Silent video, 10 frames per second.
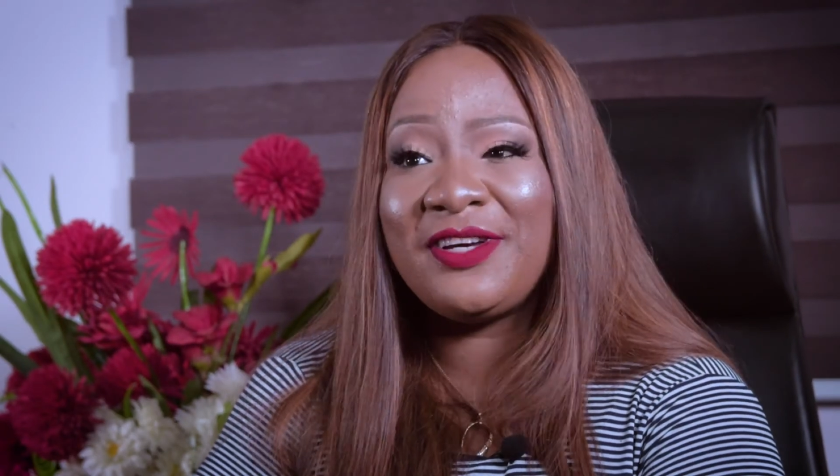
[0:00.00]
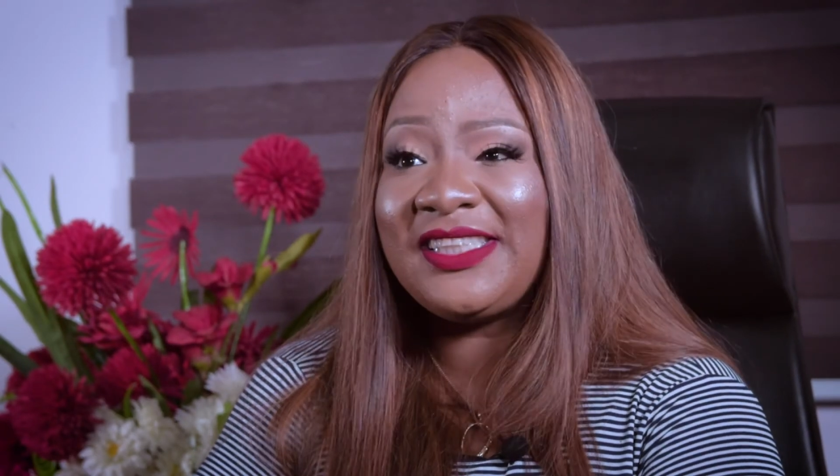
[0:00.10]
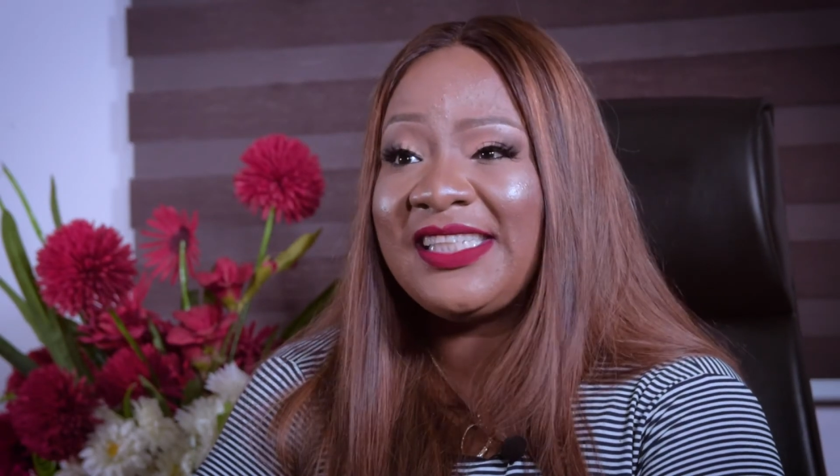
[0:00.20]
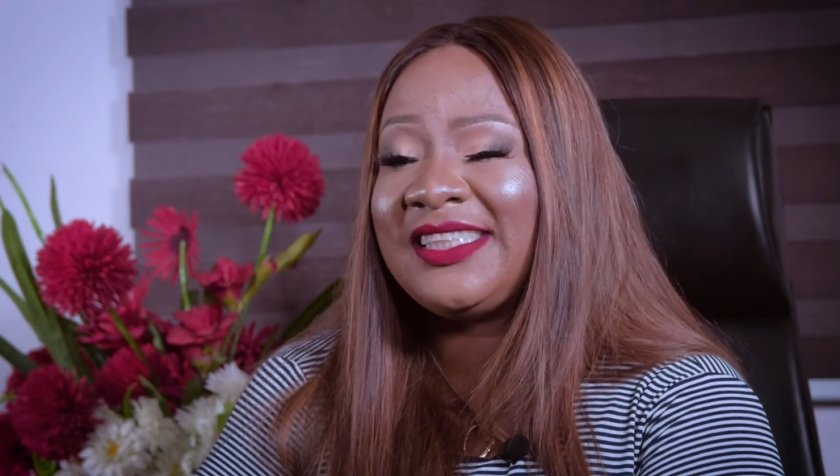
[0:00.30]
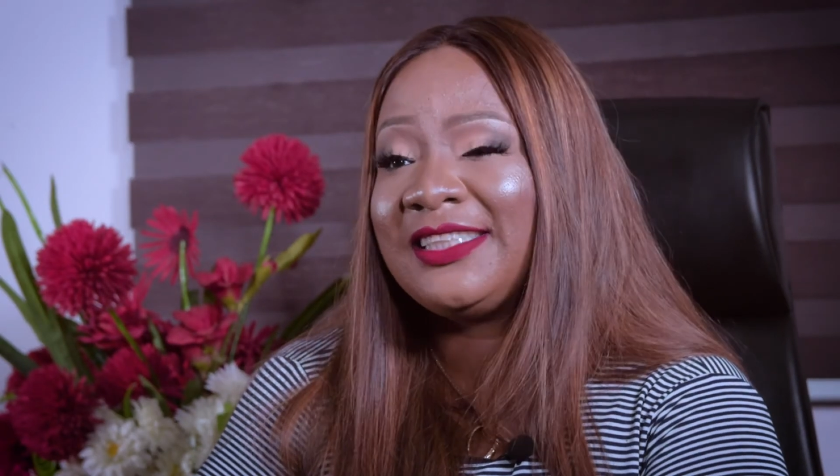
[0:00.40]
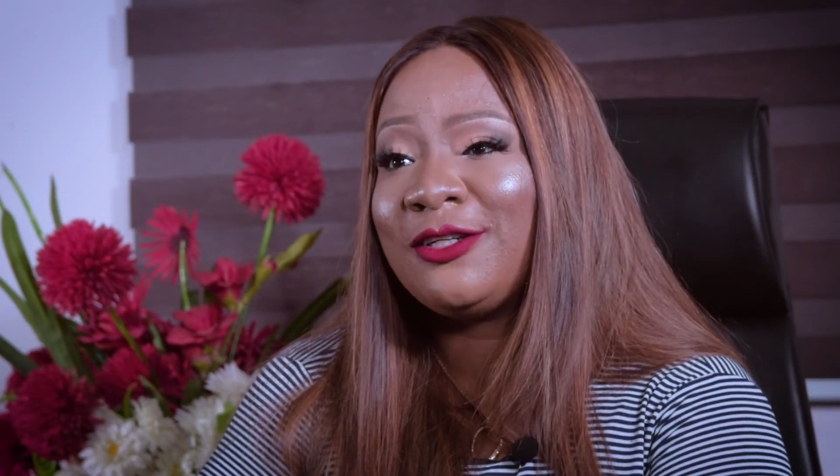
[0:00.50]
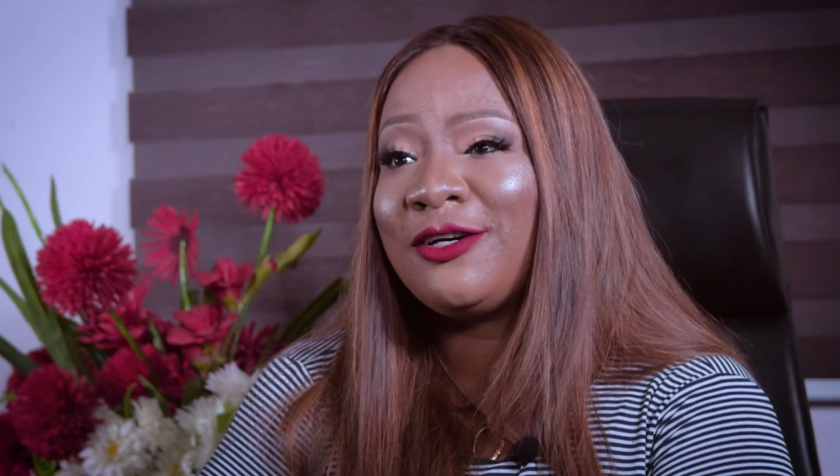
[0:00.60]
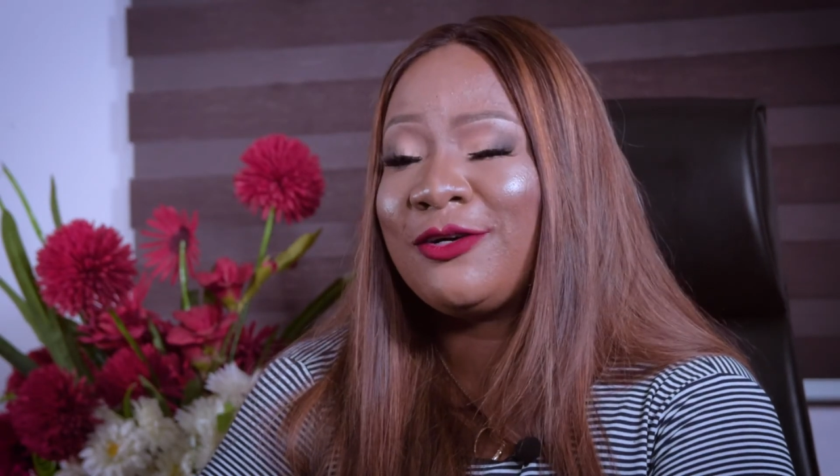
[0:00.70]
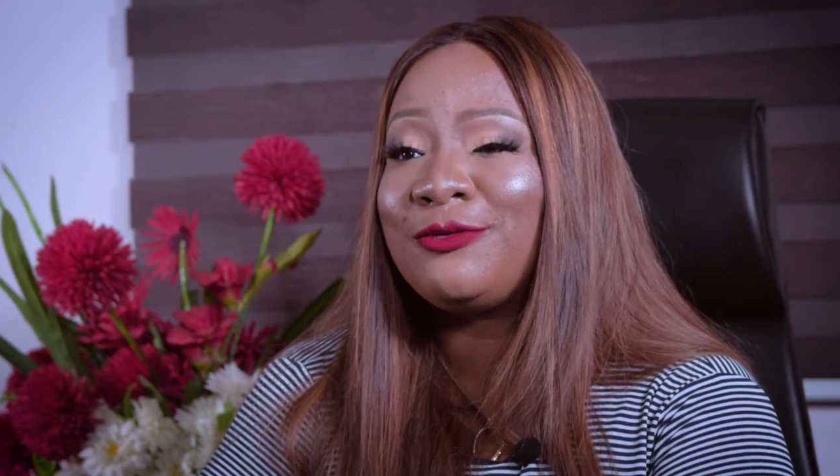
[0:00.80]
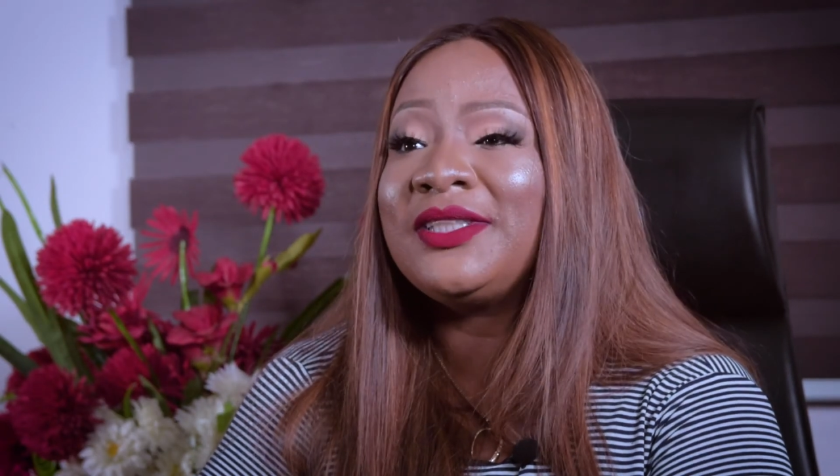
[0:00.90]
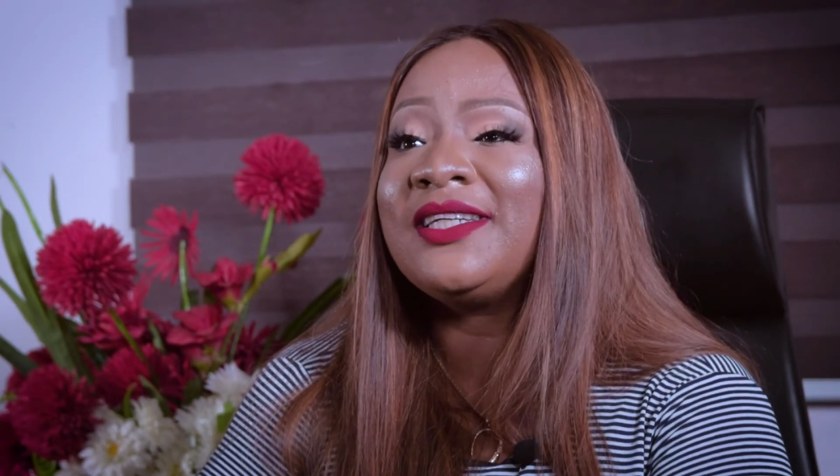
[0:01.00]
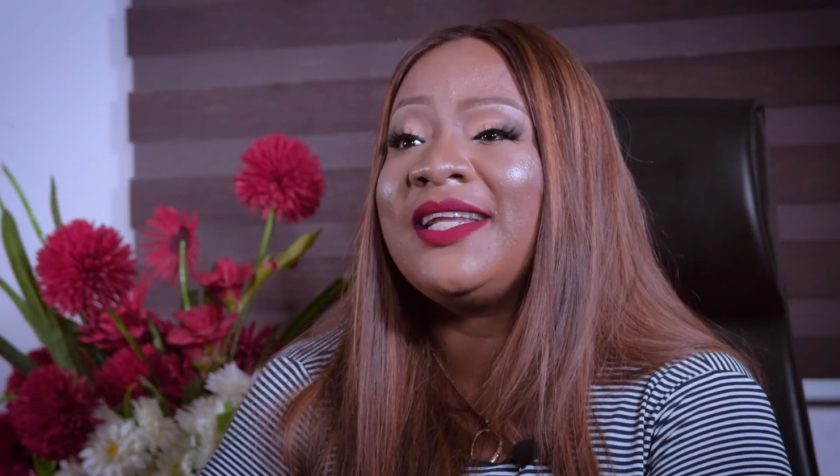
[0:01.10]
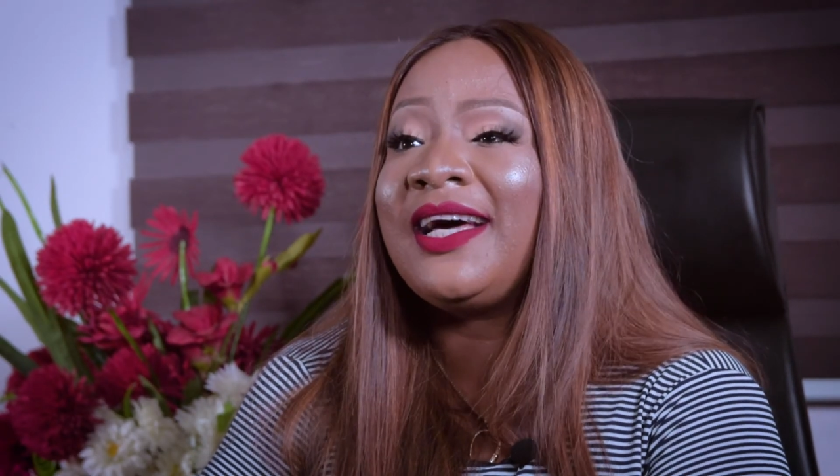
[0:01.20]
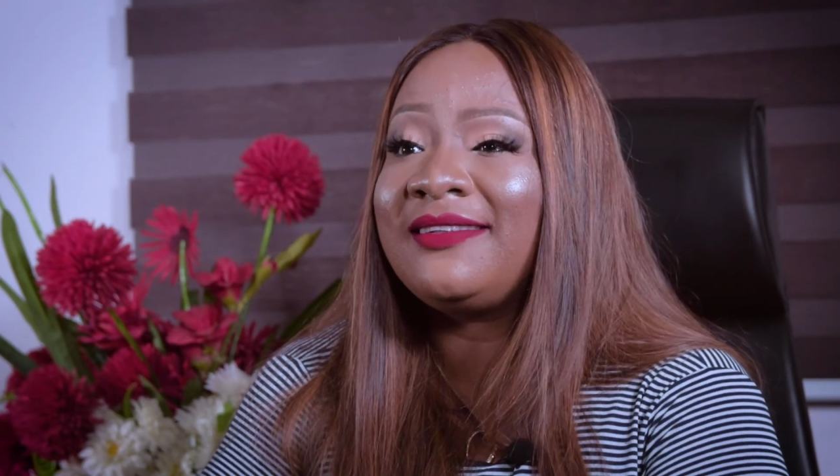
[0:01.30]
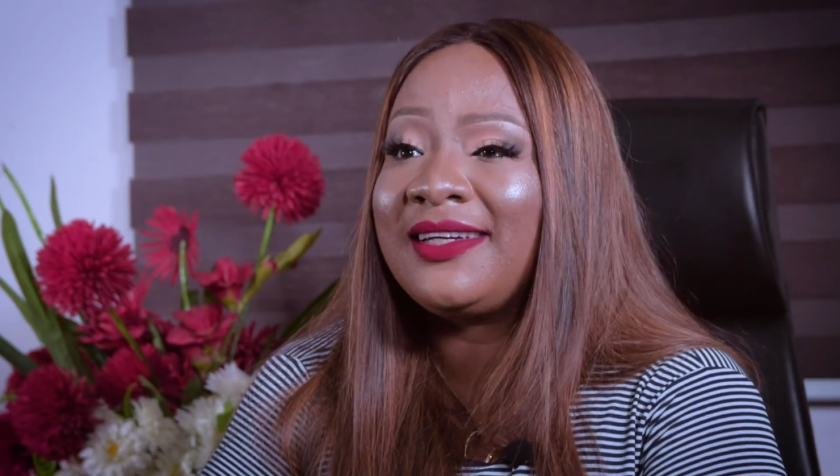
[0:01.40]
Fertility Talk with
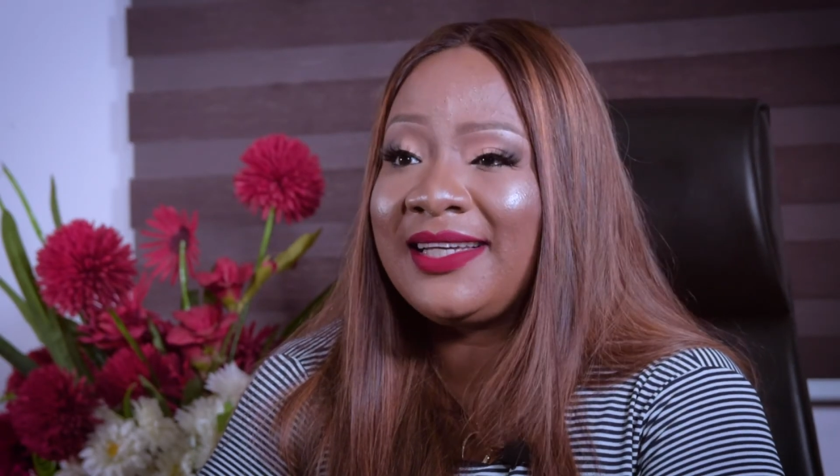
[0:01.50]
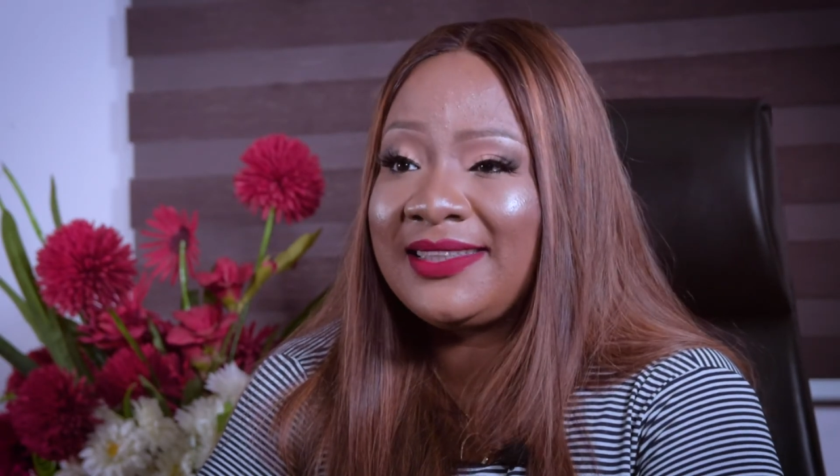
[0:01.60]
Olaronke